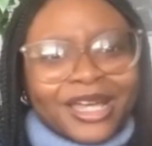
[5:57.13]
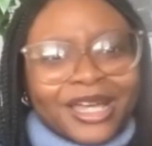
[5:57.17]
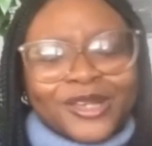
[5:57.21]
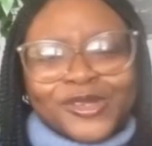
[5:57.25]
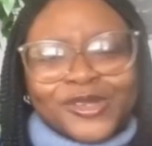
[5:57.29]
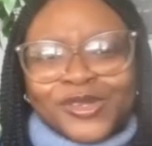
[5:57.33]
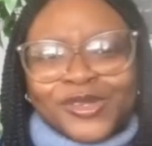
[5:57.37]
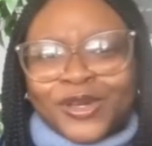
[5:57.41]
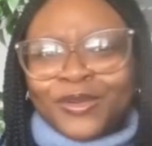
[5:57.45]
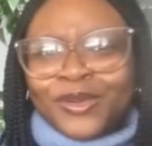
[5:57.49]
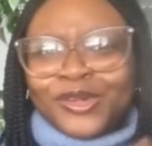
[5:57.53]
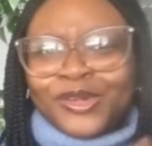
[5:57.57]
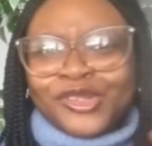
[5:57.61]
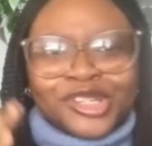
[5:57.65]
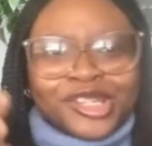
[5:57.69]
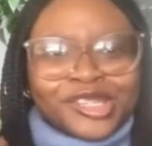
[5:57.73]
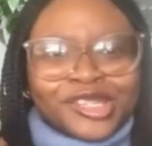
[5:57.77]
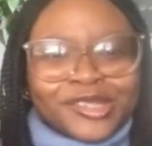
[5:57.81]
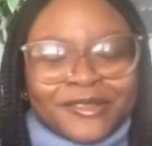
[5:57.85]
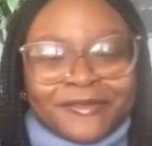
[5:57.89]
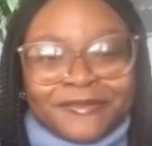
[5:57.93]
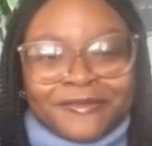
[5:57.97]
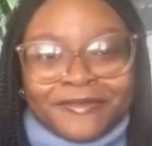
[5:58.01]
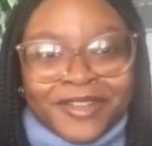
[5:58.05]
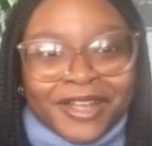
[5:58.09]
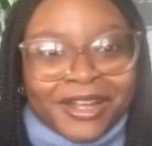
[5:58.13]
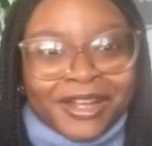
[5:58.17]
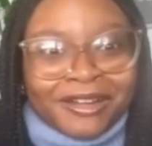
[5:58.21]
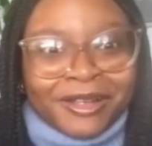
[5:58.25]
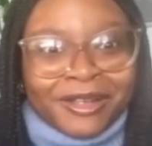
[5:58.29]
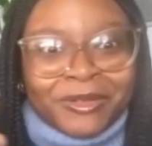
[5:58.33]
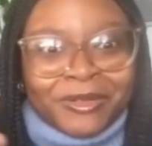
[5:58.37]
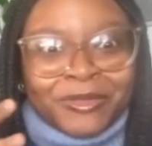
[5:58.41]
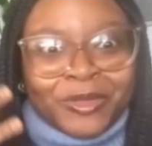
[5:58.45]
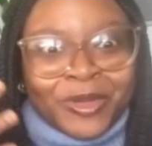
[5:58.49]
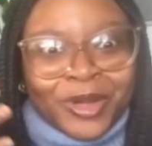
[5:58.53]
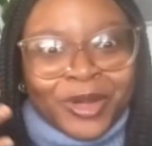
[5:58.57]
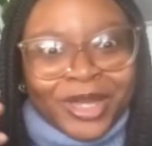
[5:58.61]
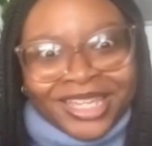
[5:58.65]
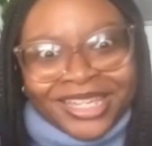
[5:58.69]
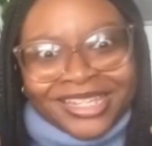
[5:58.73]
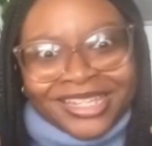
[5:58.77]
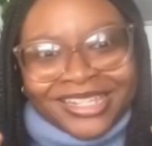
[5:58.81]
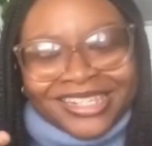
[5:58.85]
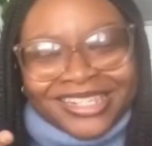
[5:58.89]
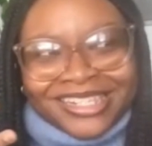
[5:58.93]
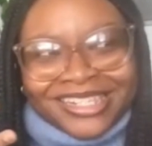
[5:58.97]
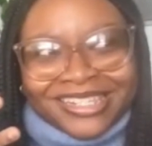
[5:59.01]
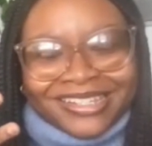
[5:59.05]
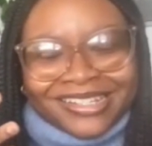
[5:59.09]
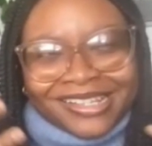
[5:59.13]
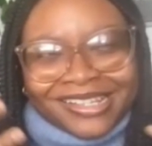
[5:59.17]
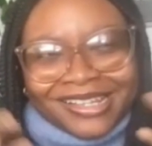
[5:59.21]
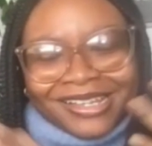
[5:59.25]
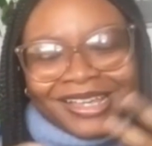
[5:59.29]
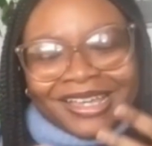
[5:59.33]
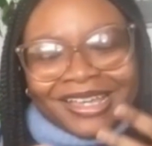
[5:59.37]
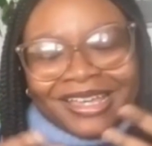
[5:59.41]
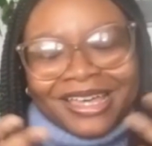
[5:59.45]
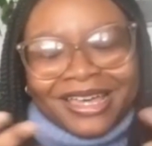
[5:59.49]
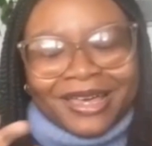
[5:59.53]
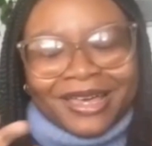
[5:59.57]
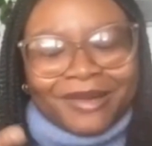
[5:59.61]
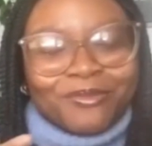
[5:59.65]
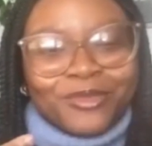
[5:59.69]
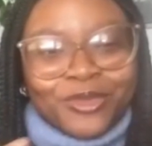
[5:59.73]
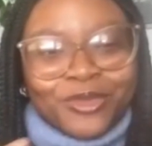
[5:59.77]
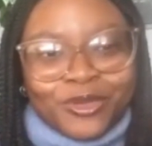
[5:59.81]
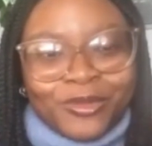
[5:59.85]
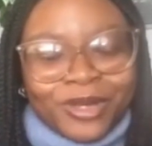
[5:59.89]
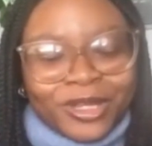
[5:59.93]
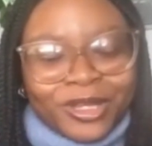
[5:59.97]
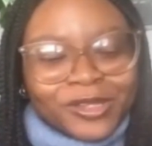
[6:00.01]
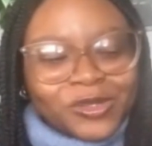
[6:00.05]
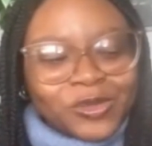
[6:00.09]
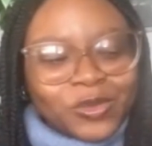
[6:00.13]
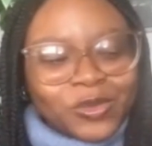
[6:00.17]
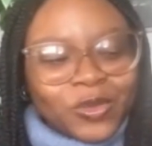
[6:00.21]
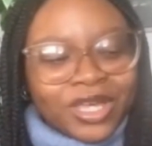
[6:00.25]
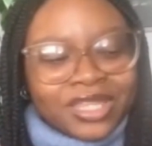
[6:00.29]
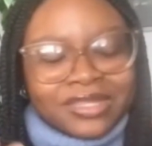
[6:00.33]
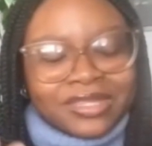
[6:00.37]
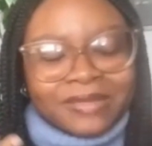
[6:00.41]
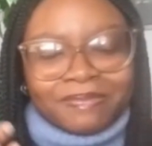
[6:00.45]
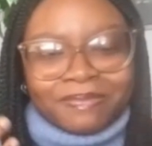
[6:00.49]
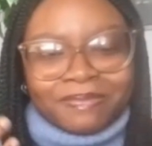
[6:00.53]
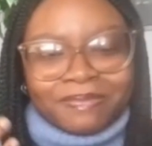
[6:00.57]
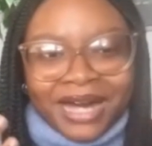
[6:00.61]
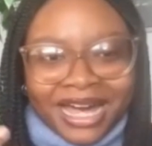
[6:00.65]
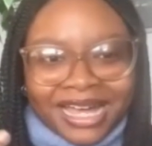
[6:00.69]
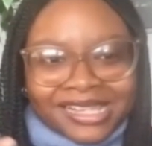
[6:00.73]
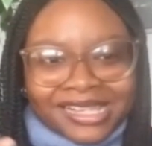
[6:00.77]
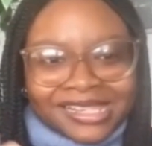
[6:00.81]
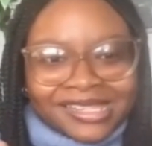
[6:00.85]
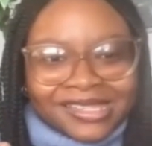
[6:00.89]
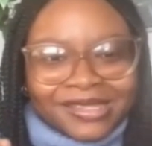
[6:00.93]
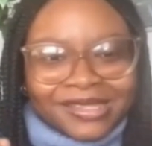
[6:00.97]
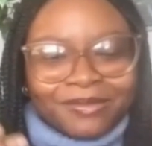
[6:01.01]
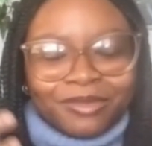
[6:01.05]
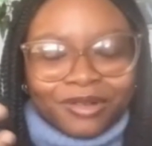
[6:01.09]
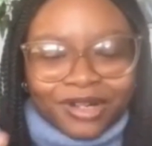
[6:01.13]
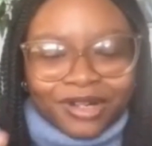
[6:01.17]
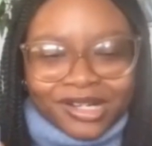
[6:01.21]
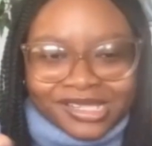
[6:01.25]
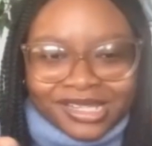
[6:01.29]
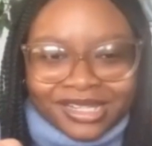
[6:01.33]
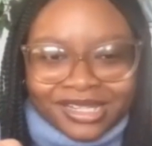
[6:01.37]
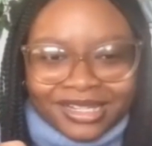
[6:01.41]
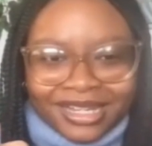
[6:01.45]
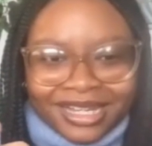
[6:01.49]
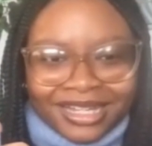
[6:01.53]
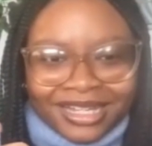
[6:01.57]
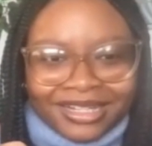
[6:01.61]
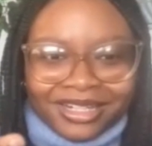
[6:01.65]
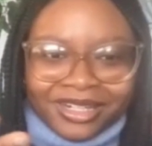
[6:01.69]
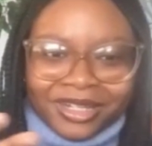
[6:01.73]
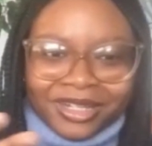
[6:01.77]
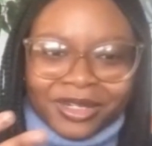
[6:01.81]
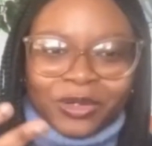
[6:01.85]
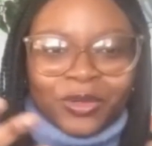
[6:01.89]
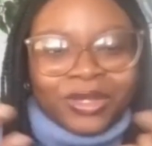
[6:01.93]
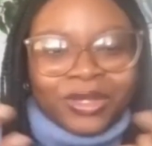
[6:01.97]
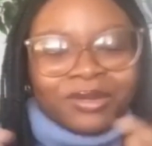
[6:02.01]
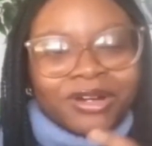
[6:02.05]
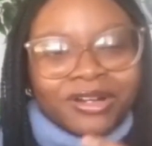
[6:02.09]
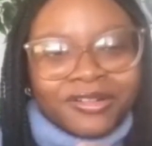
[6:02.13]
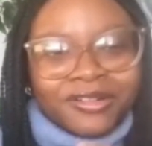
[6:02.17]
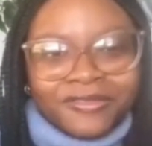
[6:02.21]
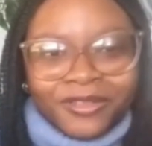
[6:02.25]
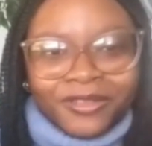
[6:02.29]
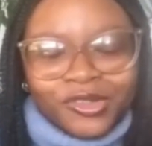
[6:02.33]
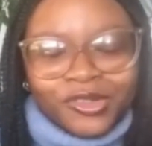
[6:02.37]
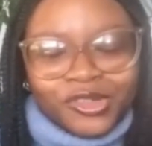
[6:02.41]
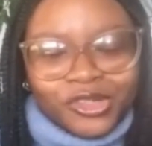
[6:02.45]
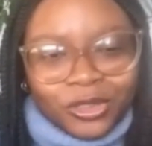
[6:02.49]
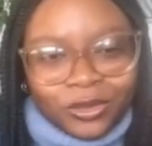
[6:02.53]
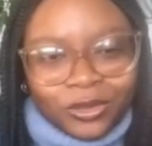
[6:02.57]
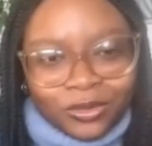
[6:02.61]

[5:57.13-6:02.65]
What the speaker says: So it was just a very weird moment where the past, the present, and in a way our future